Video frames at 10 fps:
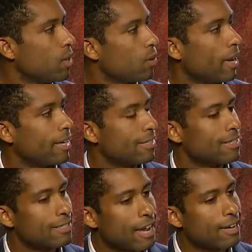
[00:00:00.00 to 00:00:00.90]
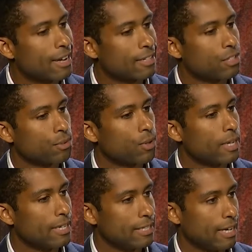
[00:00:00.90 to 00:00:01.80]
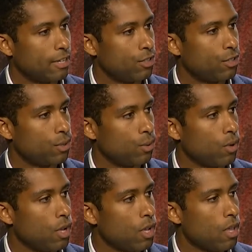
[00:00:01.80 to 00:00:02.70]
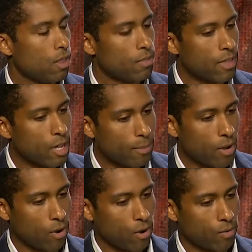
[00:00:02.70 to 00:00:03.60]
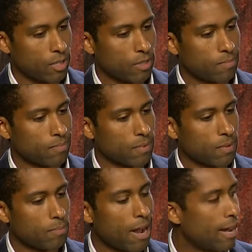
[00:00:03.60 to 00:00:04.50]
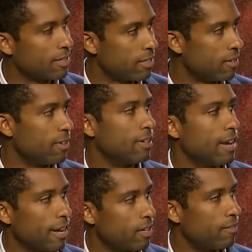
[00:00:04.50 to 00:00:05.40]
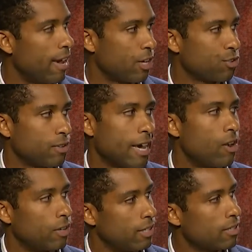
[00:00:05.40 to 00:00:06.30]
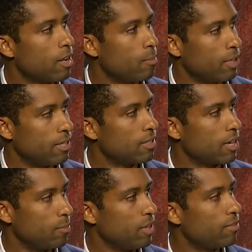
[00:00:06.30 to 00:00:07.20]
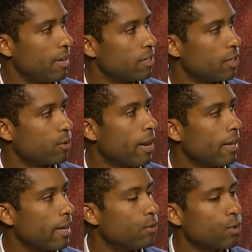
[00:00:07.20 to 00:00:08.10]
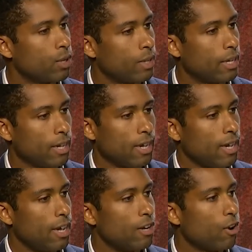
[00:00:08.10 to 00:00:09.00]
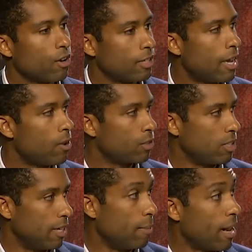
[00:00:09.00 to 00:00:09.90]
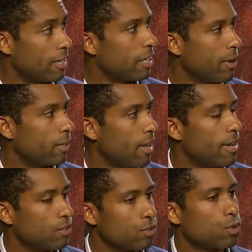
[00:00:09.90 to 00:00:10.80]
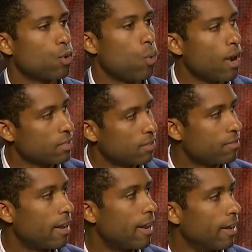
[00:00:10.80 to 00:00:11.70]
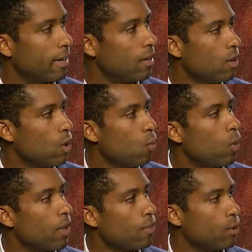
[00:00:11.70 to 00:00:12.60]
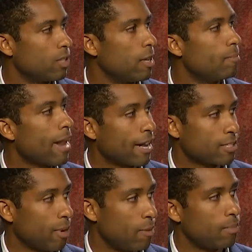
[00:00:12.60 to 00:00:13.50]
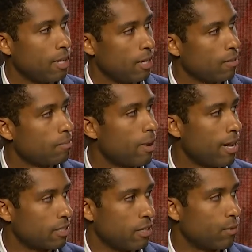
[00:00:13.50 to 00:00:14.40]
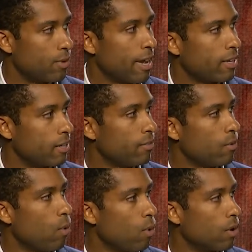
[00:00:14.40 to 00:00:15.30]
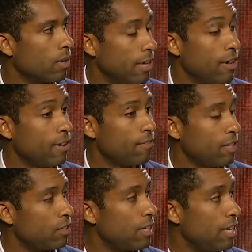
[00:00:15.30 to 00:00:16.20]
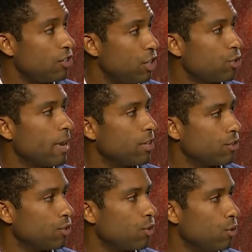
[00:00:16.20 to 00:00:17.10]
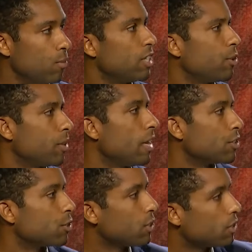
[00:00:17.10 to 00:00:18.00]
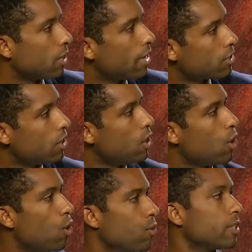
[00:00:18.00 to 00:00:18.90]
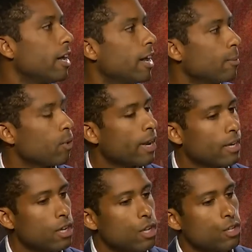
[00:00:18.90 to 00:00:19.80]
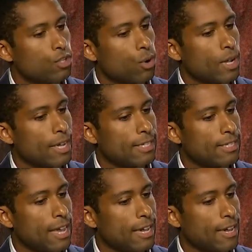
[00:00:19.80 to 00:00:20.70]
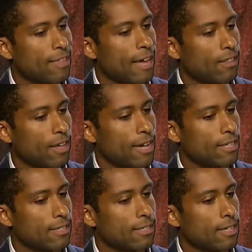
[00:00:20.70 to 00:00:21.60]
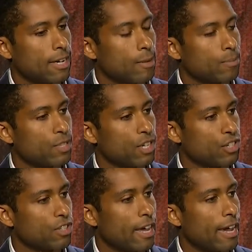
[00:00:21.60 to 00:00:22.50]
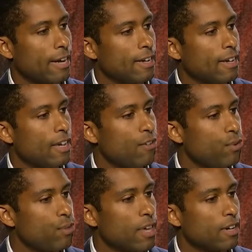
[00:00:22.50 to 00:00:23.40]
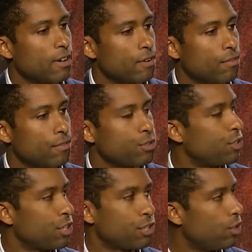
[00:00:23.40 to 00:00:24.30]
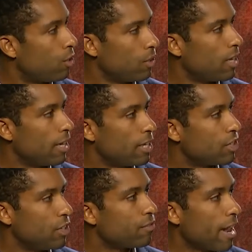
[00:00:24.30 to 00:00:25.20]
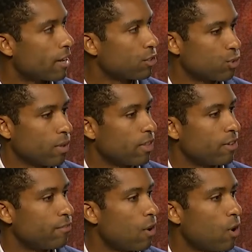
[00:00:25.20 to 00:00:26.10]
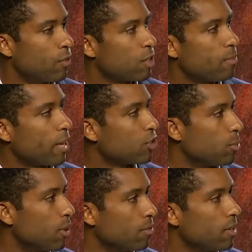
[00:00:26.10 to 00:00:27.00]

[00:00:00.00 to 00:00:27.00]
Right, and SustainX is really intended to think about all these positive and negative externalities companies can be facing, right? And really, in hard dollars, in a monetary lens, quantify what those impacts might be, positive or negative, or if these ESG trends are to materialize or crystallize over time, right? So it's taking that lens such that if you think of traditional ESG factors, whether they fall in the spectrum of